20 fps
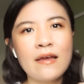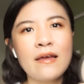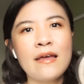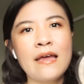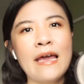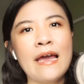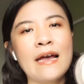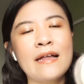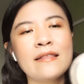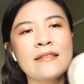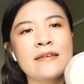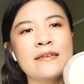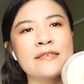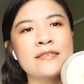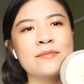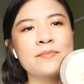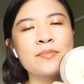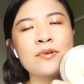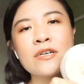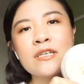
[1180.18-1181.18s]
and
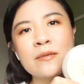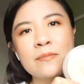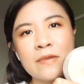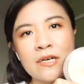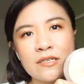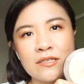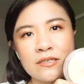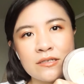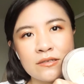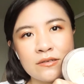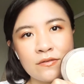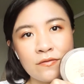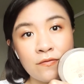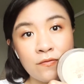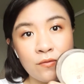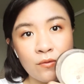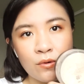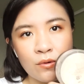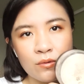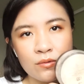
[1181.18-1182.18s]
it's pretty much
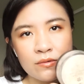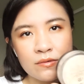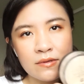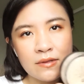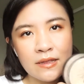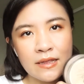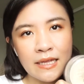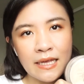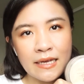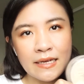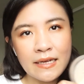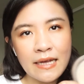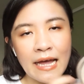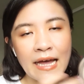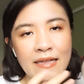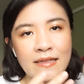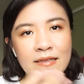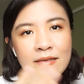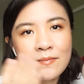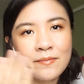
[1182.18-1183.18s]
full like
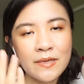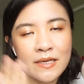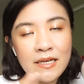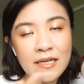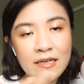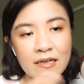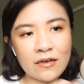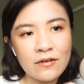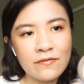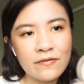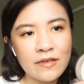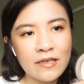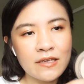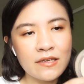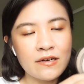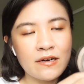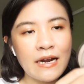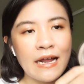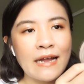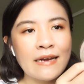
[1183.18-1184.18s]
at the beginning of the
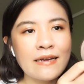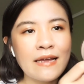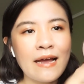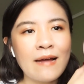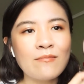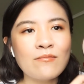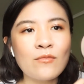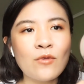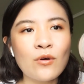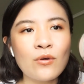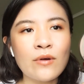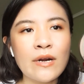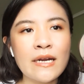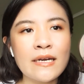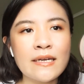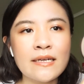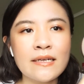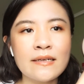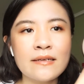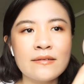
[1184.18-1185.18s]
year, and I'm
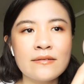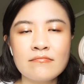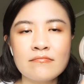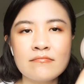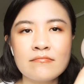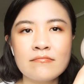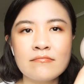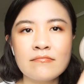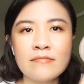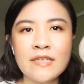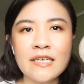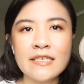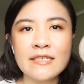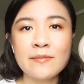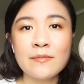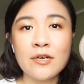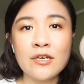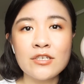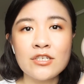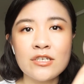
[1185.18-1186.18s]
already this
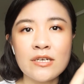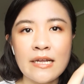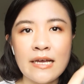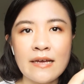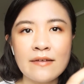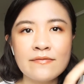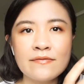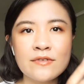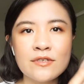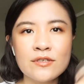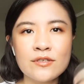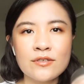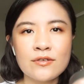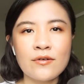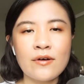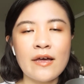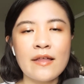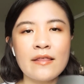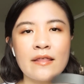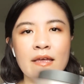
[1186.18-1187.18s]
much left, so
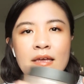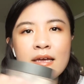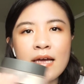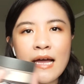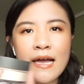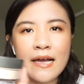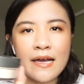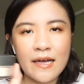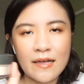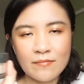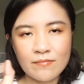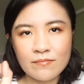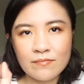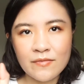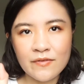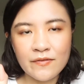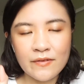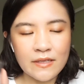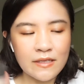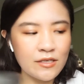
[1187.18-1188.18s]
I think I can
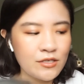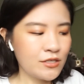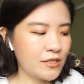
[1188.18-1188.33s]
finish